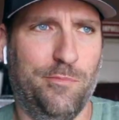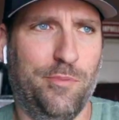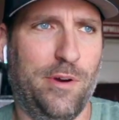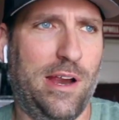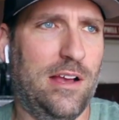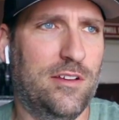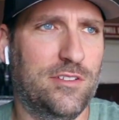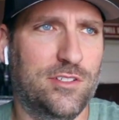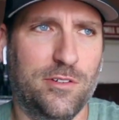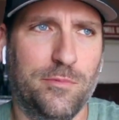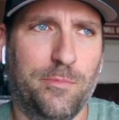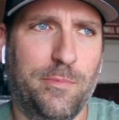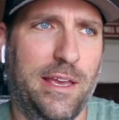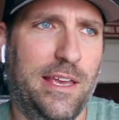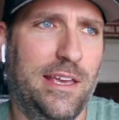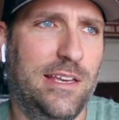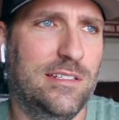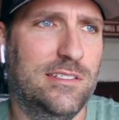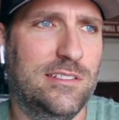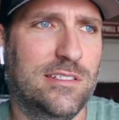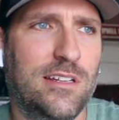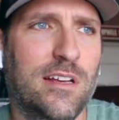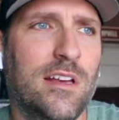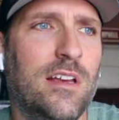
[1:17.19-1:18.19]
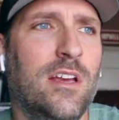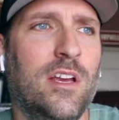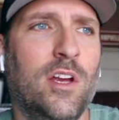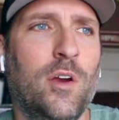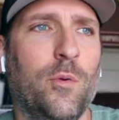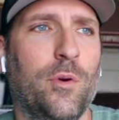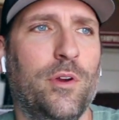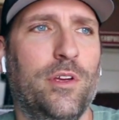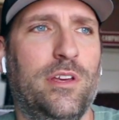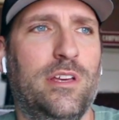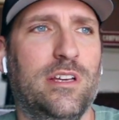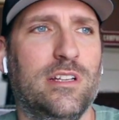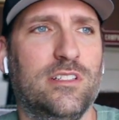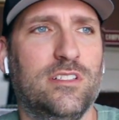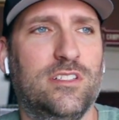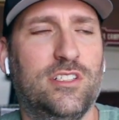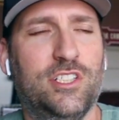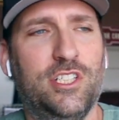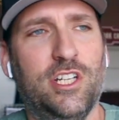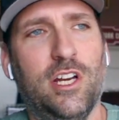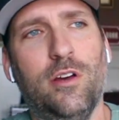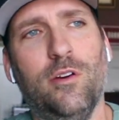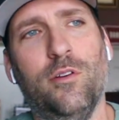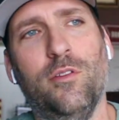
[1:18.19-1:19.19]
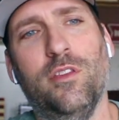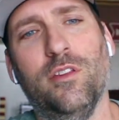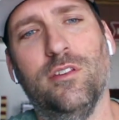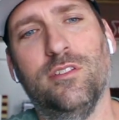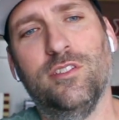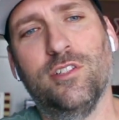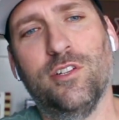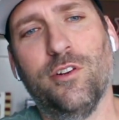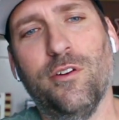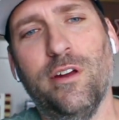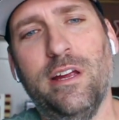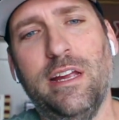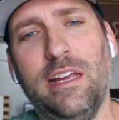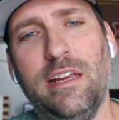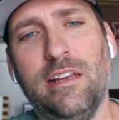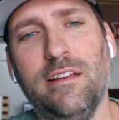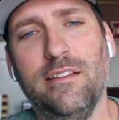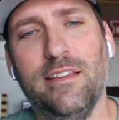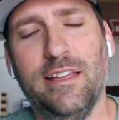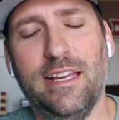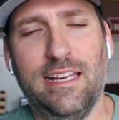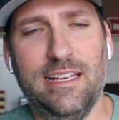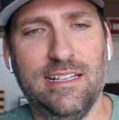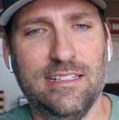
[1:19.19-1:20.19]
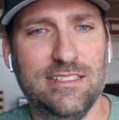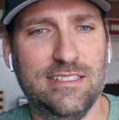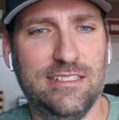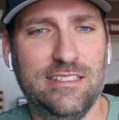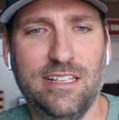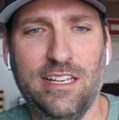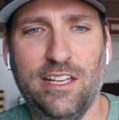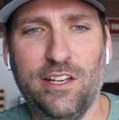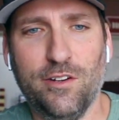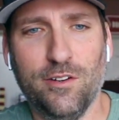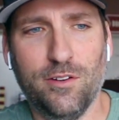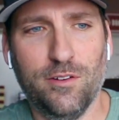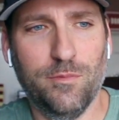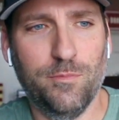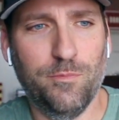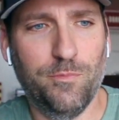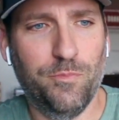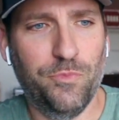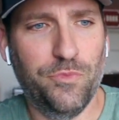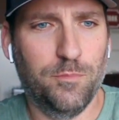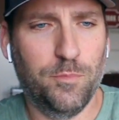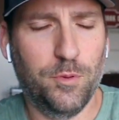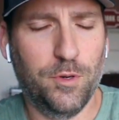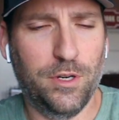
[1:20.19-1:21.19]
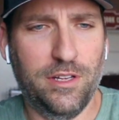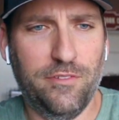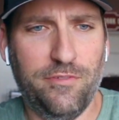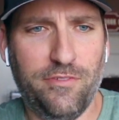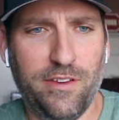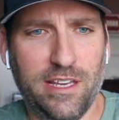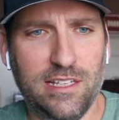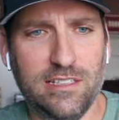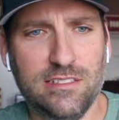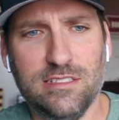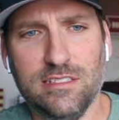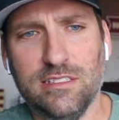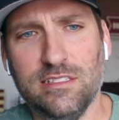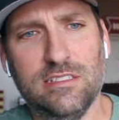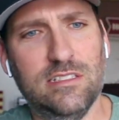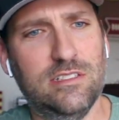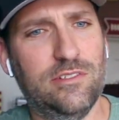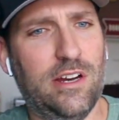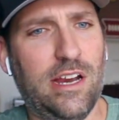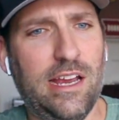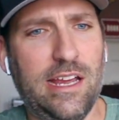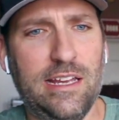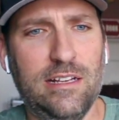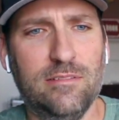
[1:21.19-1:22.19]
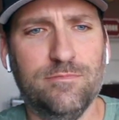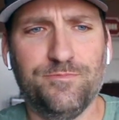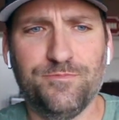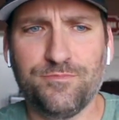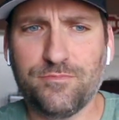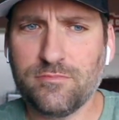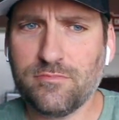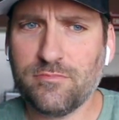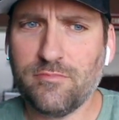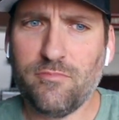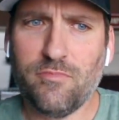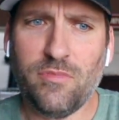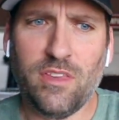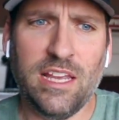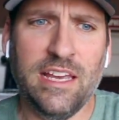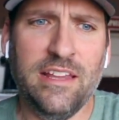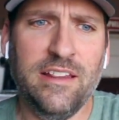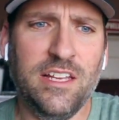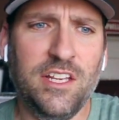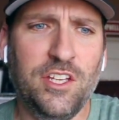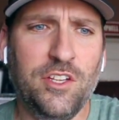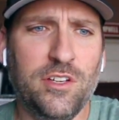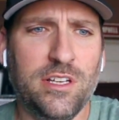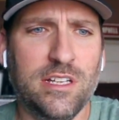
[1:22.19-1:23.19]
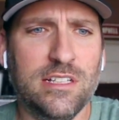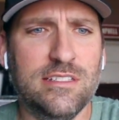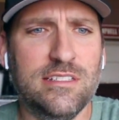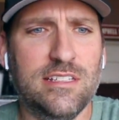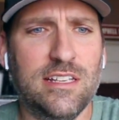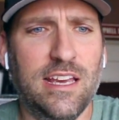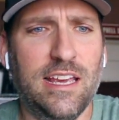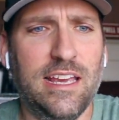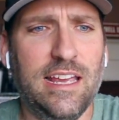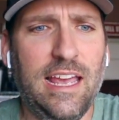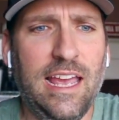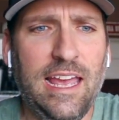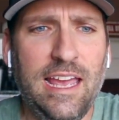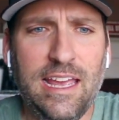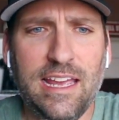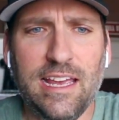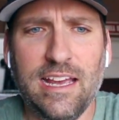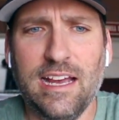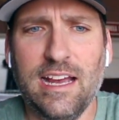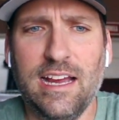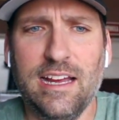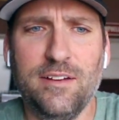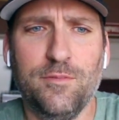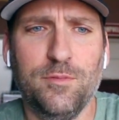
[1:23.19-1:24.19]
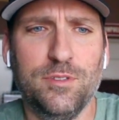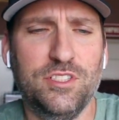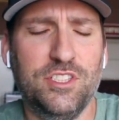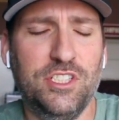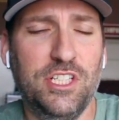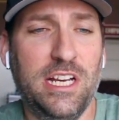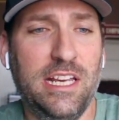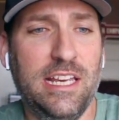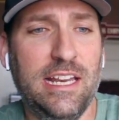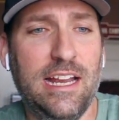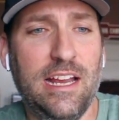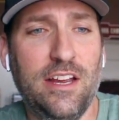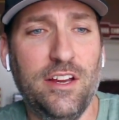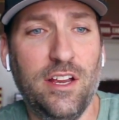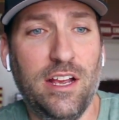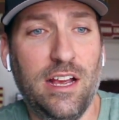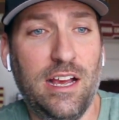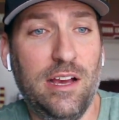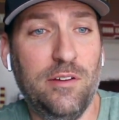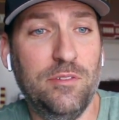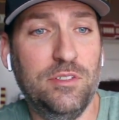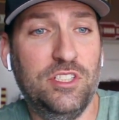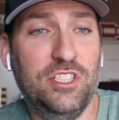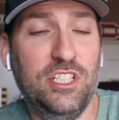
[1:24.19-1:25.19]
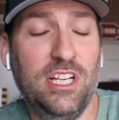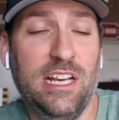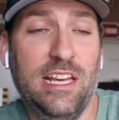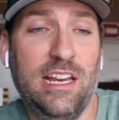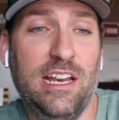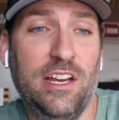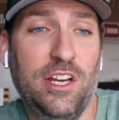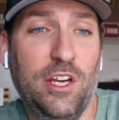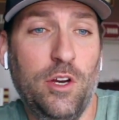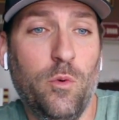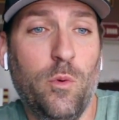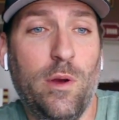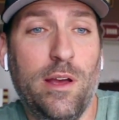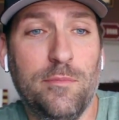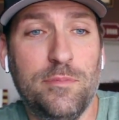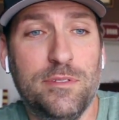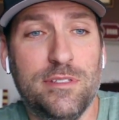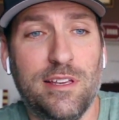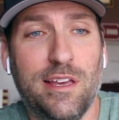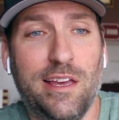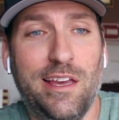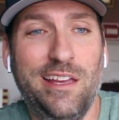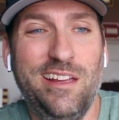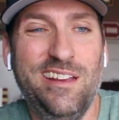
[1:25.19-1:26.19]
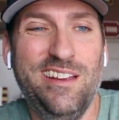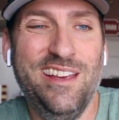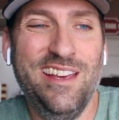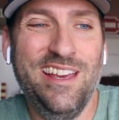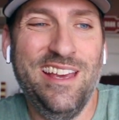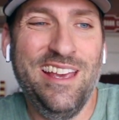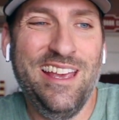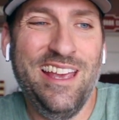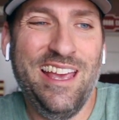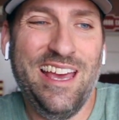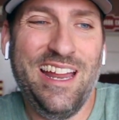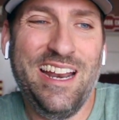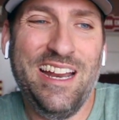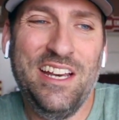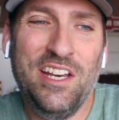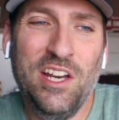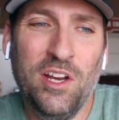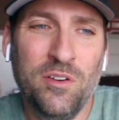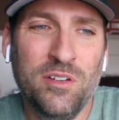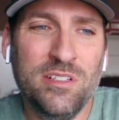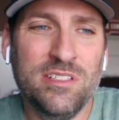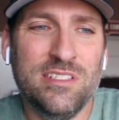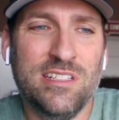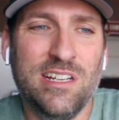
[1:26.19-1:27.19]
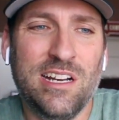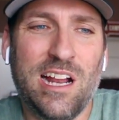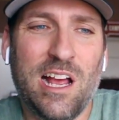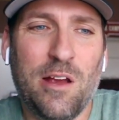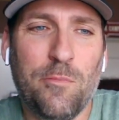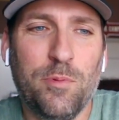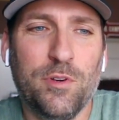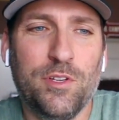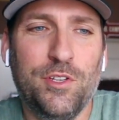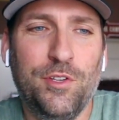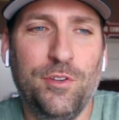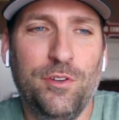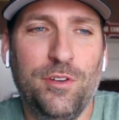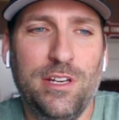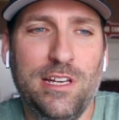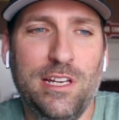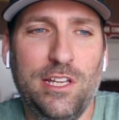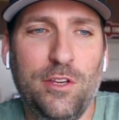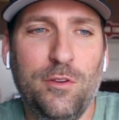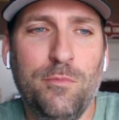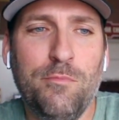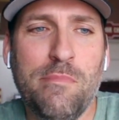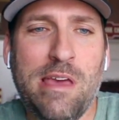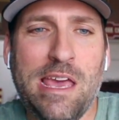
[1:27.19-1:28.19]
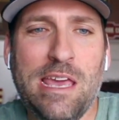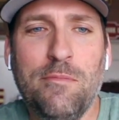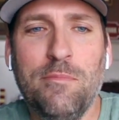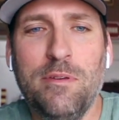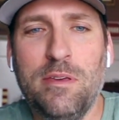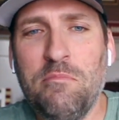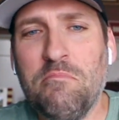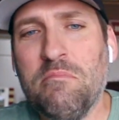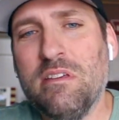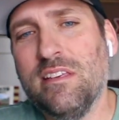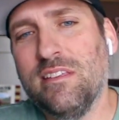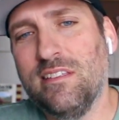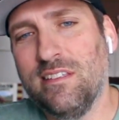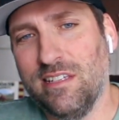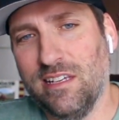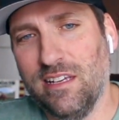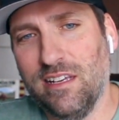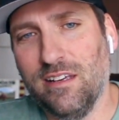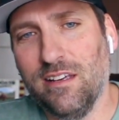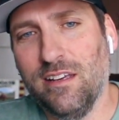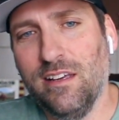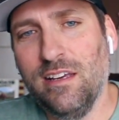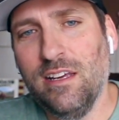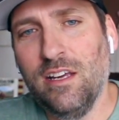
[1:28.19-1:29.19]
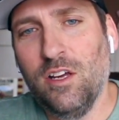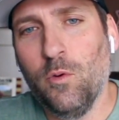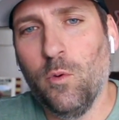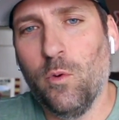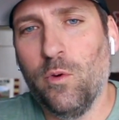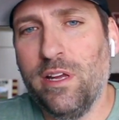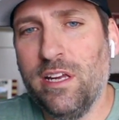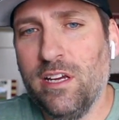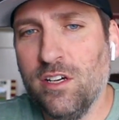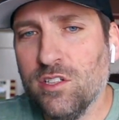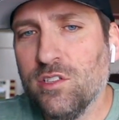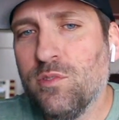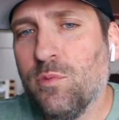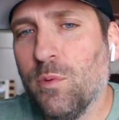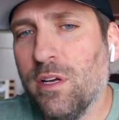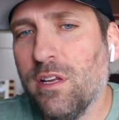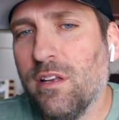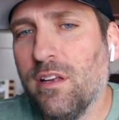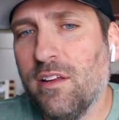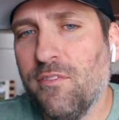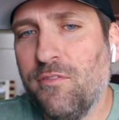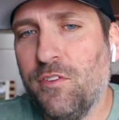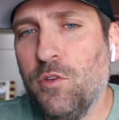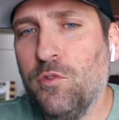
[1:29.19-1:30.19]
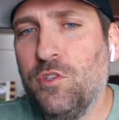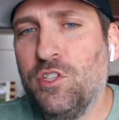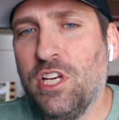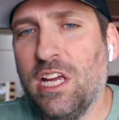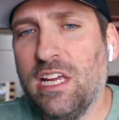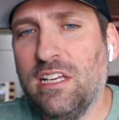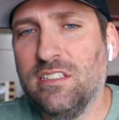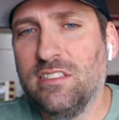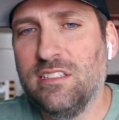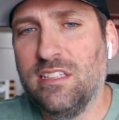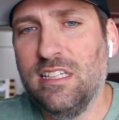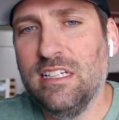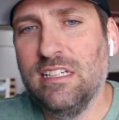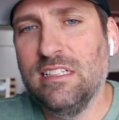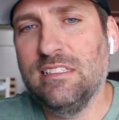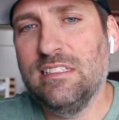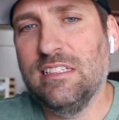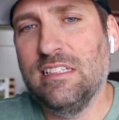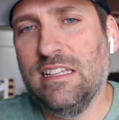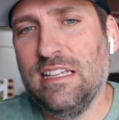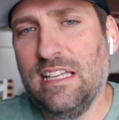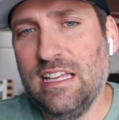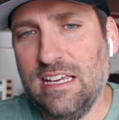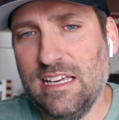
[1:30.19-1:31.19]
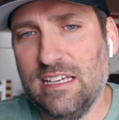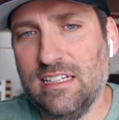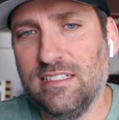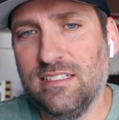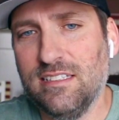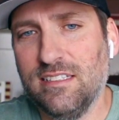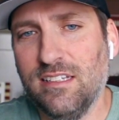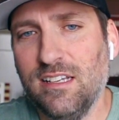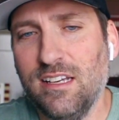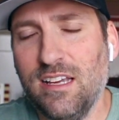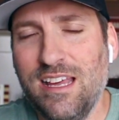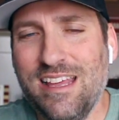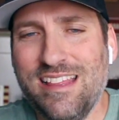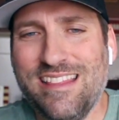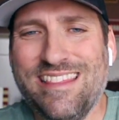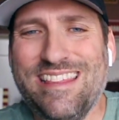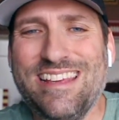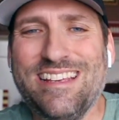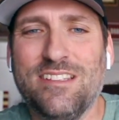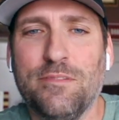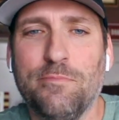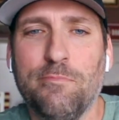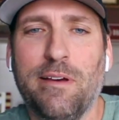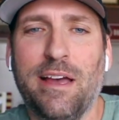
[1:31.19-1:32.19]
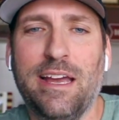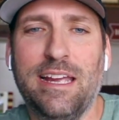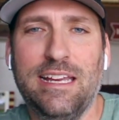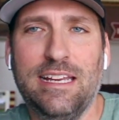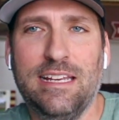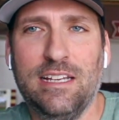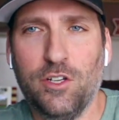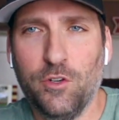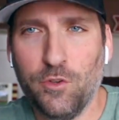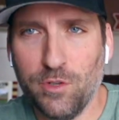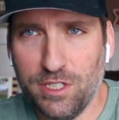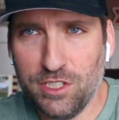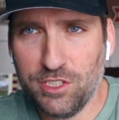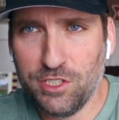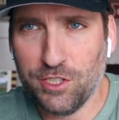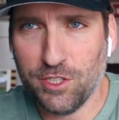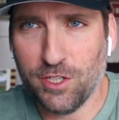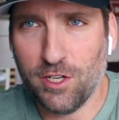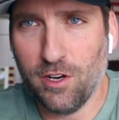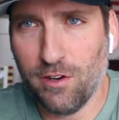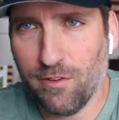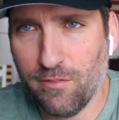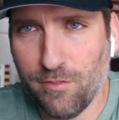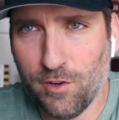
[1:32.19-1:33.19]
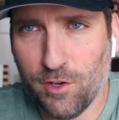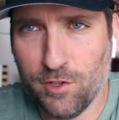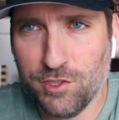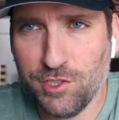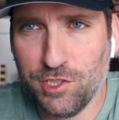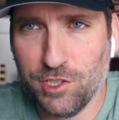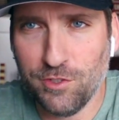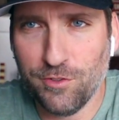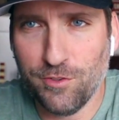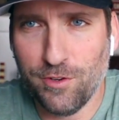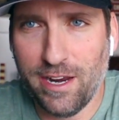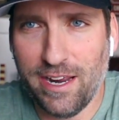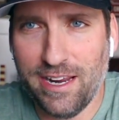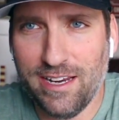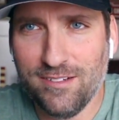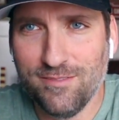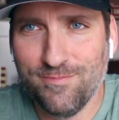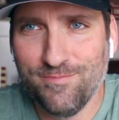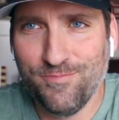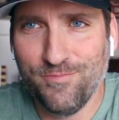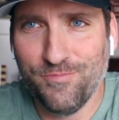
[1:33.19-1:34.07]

browser based where you can show the screen, they can see your pretty faces, right? And then you can say, hey, I was checking out, I was checking out your website and I noticed an opportunity you may be missing. Well, here's what, if you change this and this, this might increase your conversion rate.